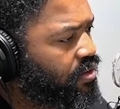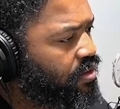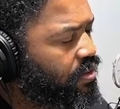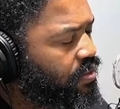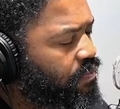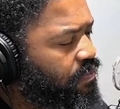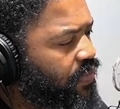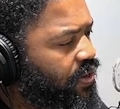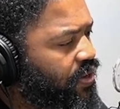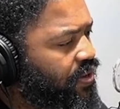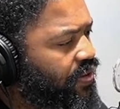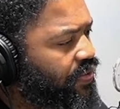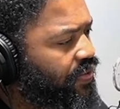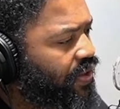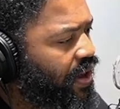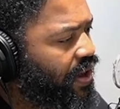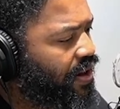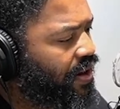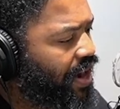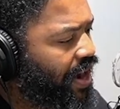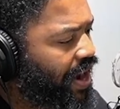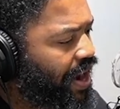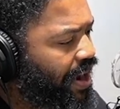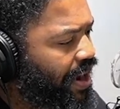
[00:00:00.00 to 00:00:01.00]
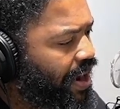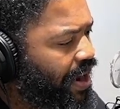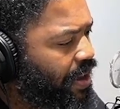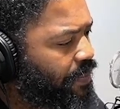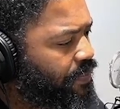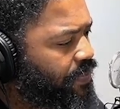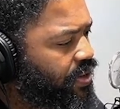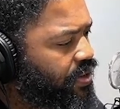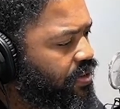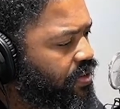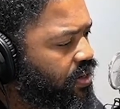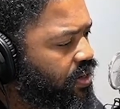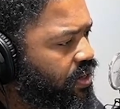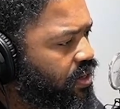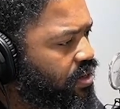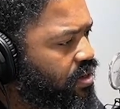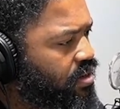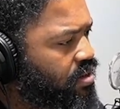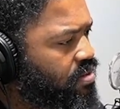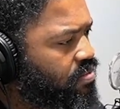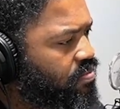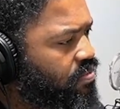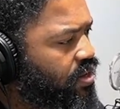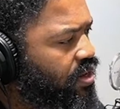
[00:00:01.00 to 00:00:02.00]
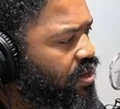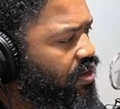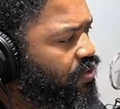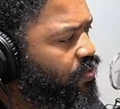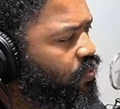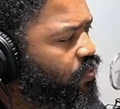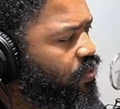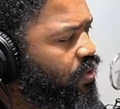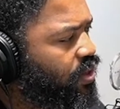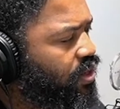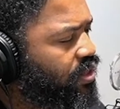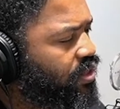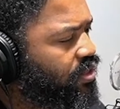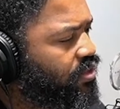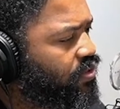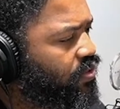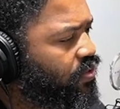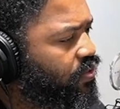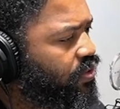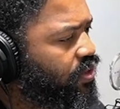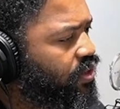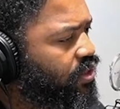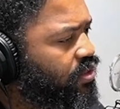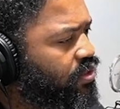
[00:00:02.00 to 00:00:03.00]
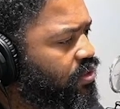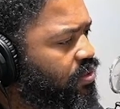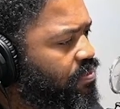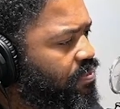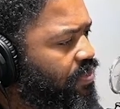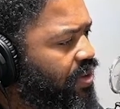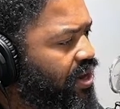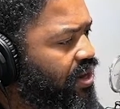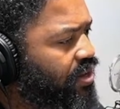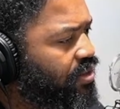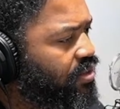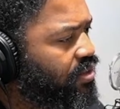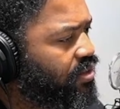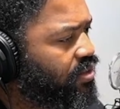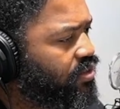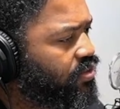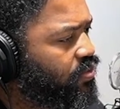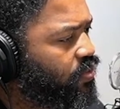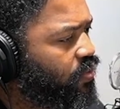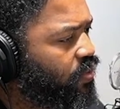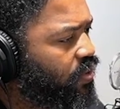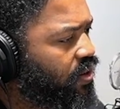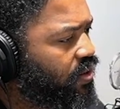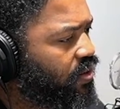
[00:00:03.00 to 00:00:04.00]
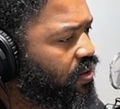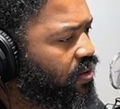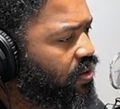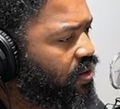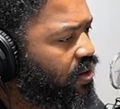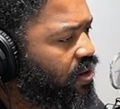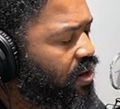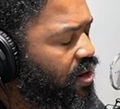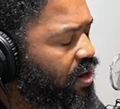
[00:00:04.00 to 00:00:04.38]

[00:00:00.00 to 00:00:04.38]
Because our happy team is what is going to make this work.